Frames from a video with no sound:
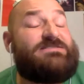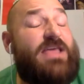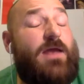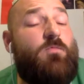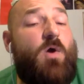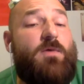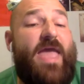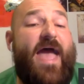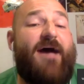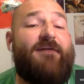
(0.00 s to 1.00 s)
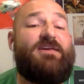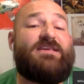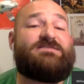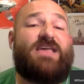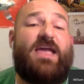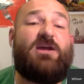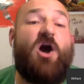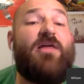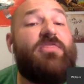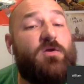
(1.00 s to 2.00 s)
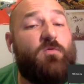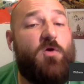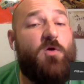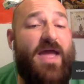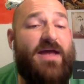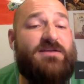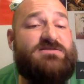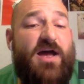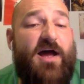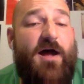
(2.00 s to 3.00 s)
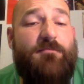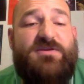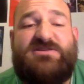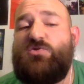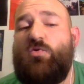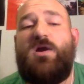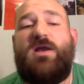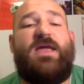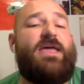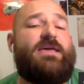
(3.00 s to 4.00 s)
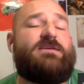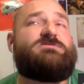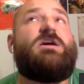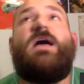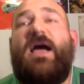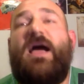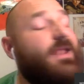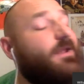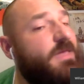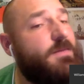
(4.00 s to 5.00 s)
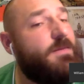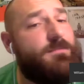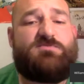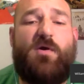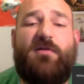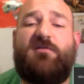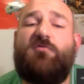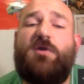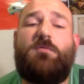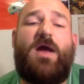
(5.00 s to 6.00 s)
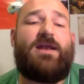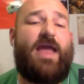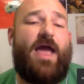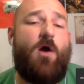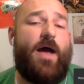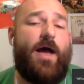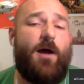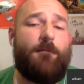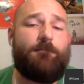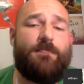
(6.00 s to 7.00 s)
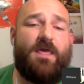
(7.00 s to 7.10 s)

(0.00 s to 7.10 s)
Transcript: instead, what we have is a gothic romance. This story is, again, I'm keeping it spoiler-free right now.